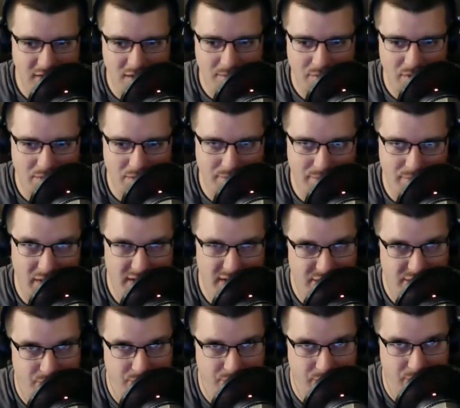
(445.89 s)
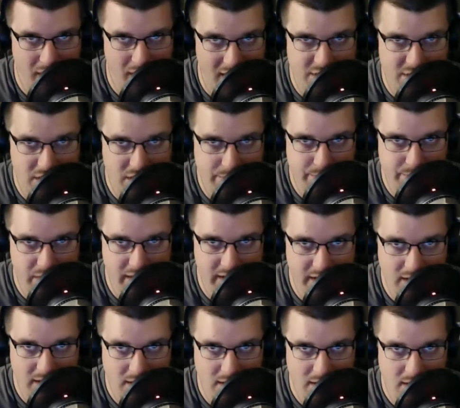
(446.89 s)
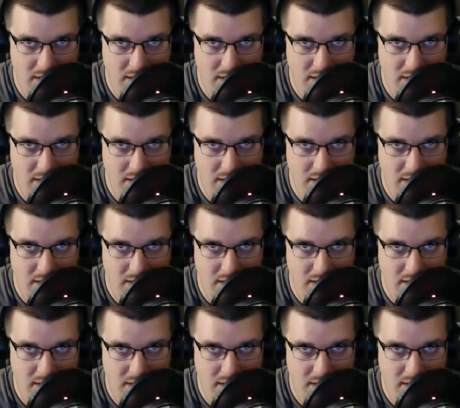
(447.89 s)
they put in place when I started playing,